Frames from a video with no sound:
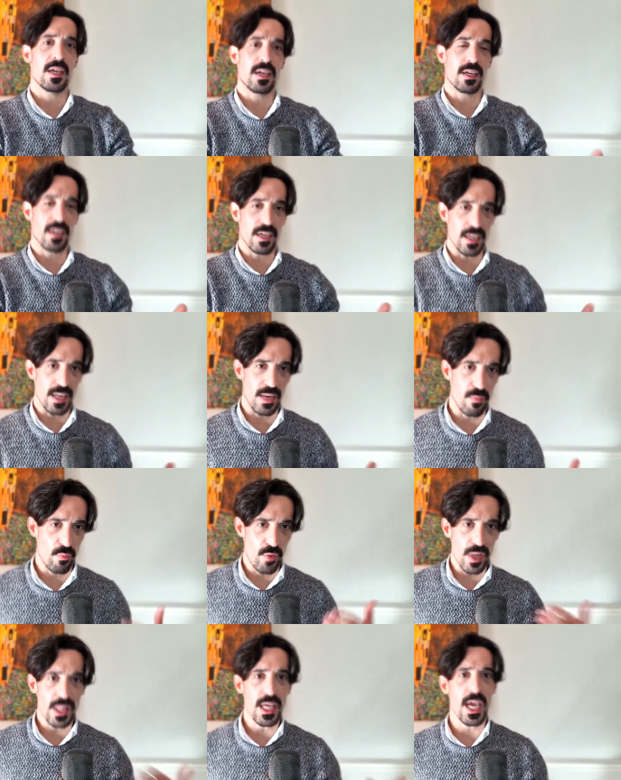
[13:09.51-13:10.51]
It
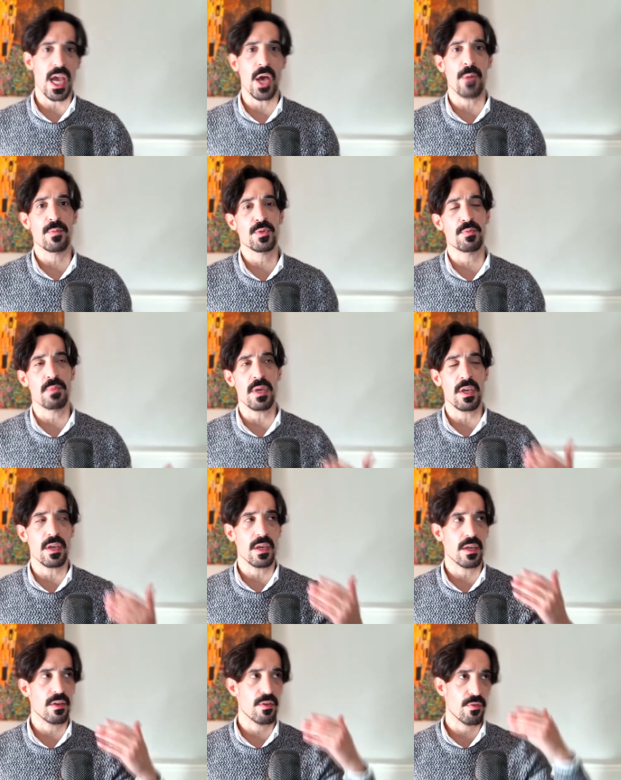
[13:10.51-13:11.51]
really helps
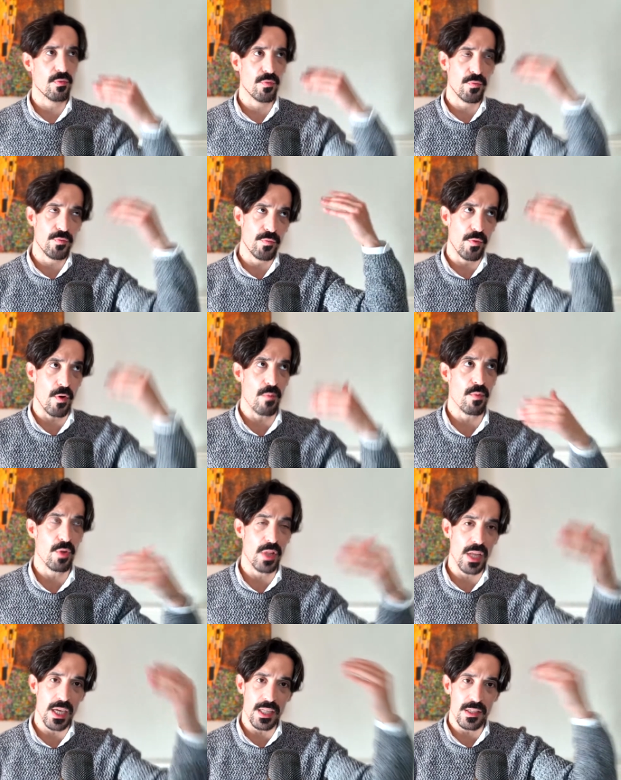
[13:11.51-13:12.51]
me
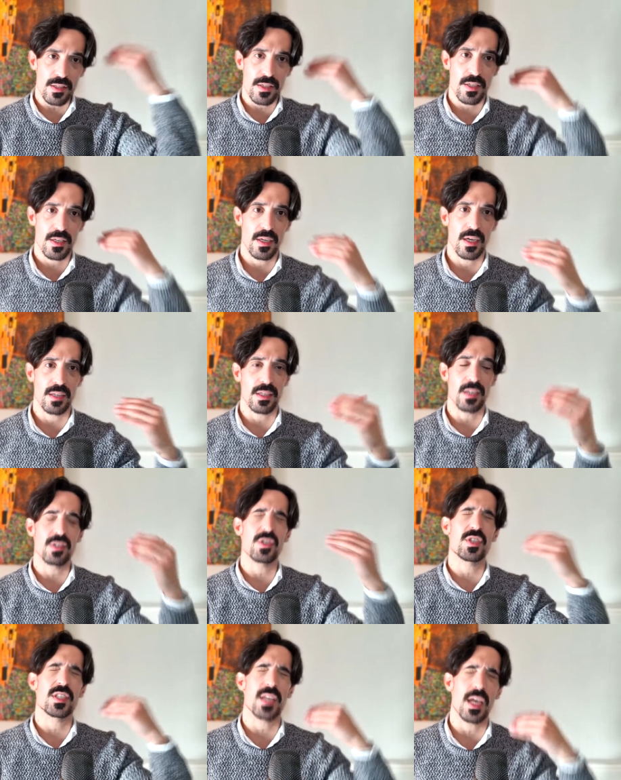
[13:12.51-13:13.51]
formulate and
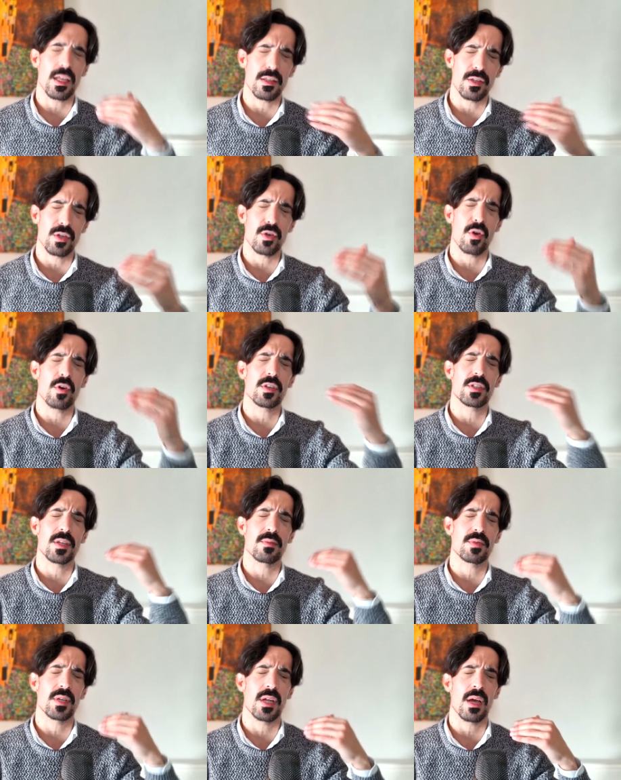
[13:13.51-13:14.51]
understand the
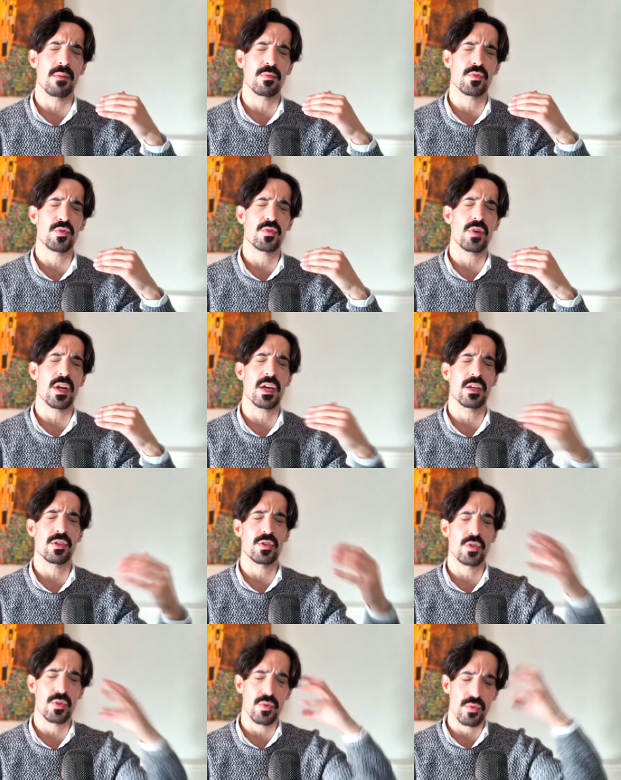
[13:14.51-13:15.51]
concepts that I'm trying
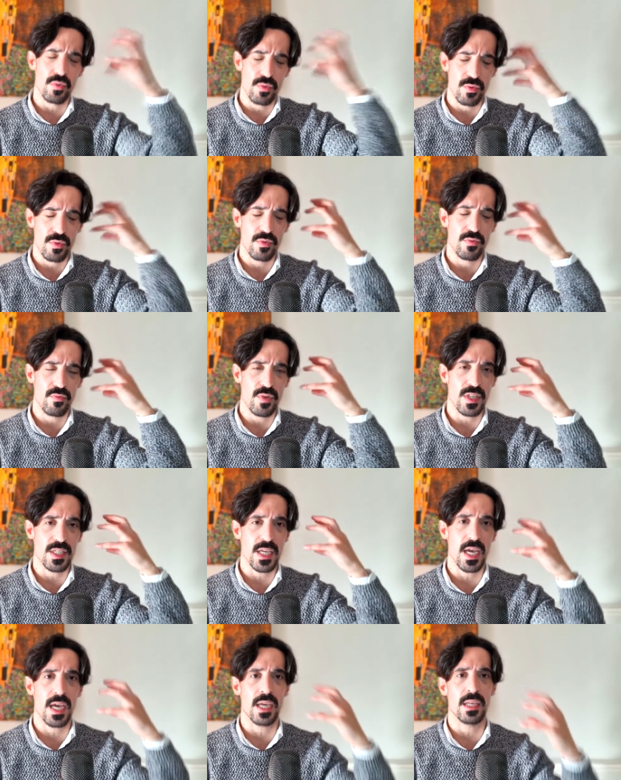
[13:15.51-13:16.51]
to
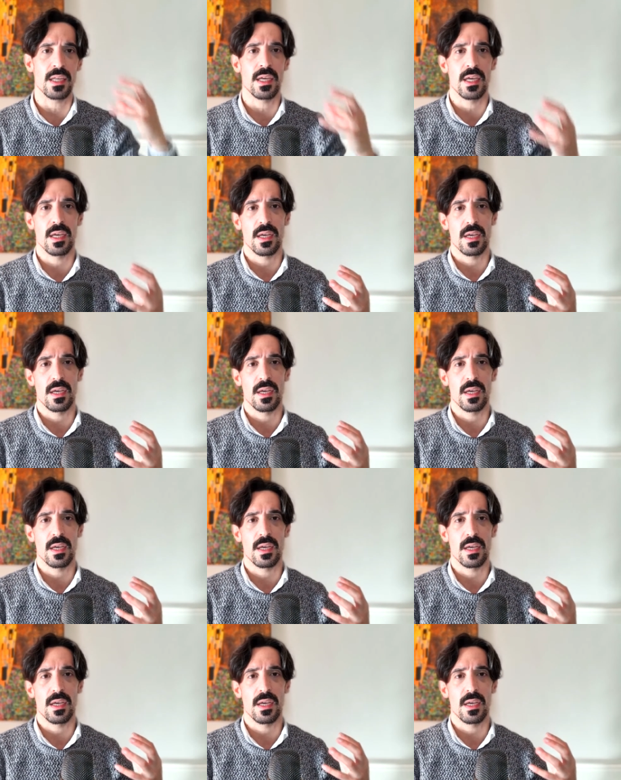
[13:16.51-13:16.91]
retain